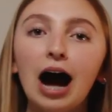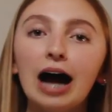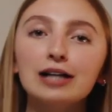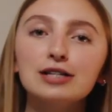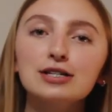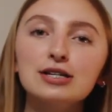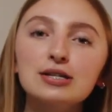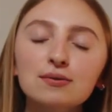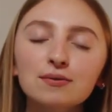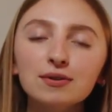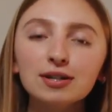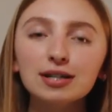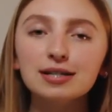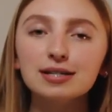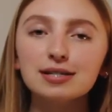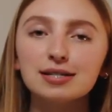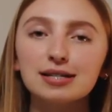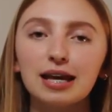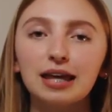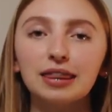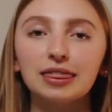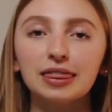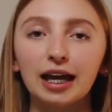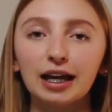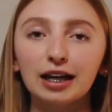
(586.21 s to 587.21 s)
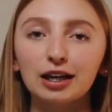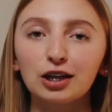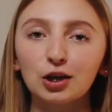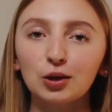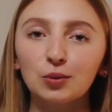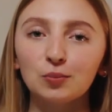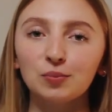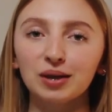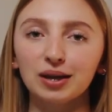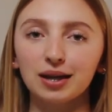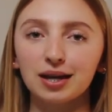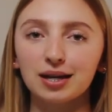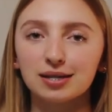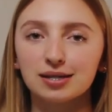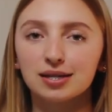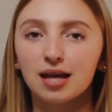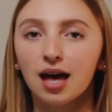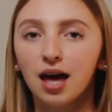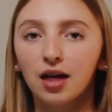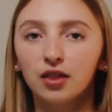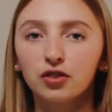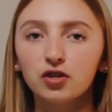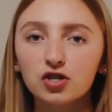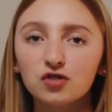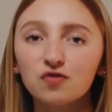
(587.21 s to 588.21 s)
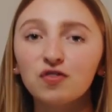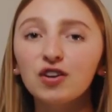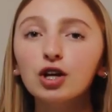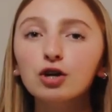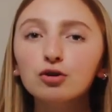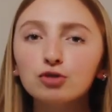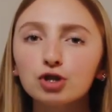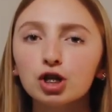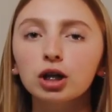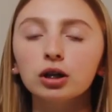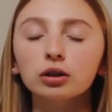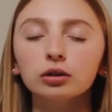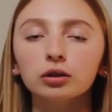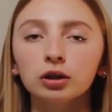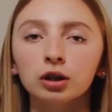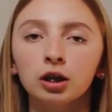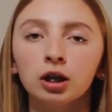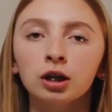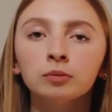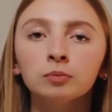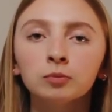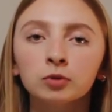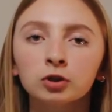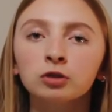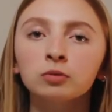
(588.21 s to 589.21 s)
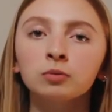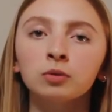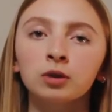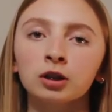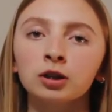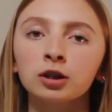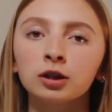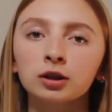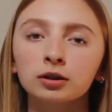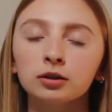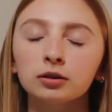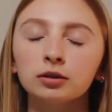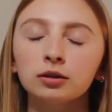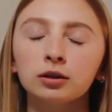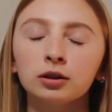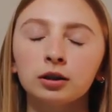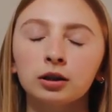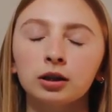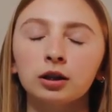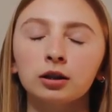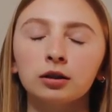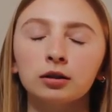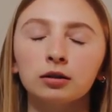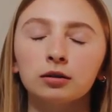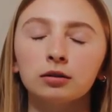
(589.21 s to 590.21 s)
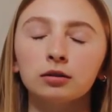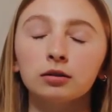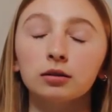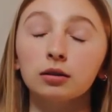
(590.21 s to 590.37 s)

I just wanted to say thank you because this video took a lot more work than I